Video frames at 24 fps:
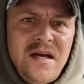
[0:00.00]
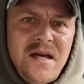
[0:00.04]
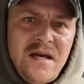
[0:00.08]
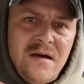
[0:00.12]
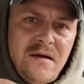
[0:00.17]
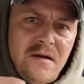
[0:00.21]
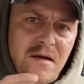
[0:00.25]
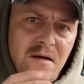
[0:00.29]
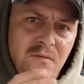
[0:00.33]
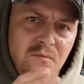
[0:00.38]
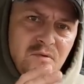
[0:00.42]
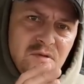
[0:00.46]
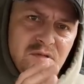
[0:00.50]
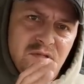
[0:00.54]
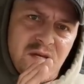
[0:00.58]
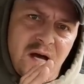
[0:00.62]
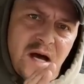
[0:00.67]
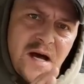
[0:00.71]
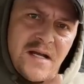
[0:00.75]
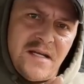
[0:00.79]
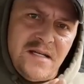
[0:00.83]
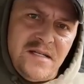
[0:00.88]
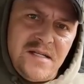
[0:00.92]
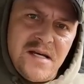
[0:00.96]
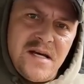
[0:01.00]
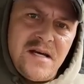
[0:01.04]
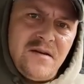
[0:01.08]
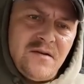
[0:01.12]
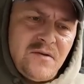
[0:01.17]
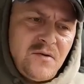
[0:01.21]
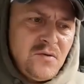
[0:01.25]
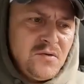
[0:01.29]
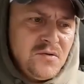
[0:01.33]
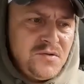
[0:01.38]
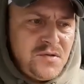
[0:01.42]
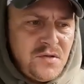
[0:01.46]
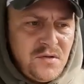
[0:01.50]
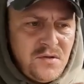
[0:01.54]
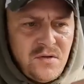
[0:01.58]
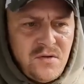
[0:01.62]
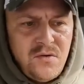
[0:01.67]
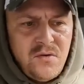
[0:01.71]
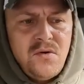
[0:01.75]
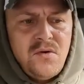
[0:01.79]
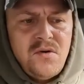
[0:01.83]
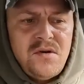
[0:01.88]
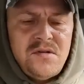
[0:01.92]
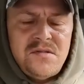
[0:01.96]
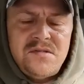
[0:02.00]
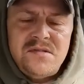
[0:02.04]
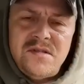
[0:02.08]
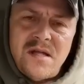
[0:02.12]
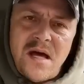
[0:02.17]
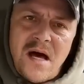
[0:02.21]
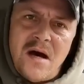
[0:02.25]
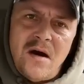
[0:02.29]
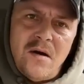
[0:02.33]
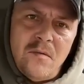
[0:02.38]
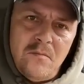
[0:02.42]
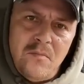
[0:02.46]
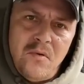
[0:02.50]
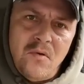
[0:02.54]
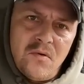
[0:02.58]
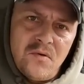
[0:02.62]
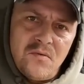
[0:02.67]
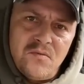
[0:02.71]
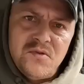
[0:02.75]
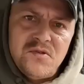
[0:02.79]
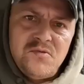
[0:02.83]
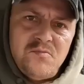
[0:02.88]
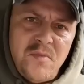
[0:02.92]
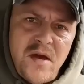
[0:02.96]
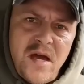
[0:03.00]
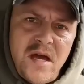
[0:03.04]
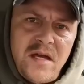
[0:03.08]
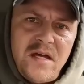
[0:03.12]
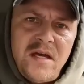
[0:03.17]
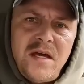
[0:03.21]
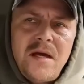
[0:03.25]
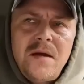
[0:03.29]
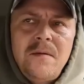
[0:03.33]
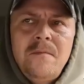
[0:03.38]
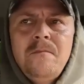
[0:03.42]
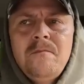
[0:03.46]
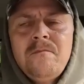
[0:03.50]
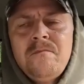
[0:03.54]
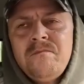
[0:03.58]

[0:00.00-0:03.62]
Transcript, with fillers: It, it was identical to the noise the outboard was making,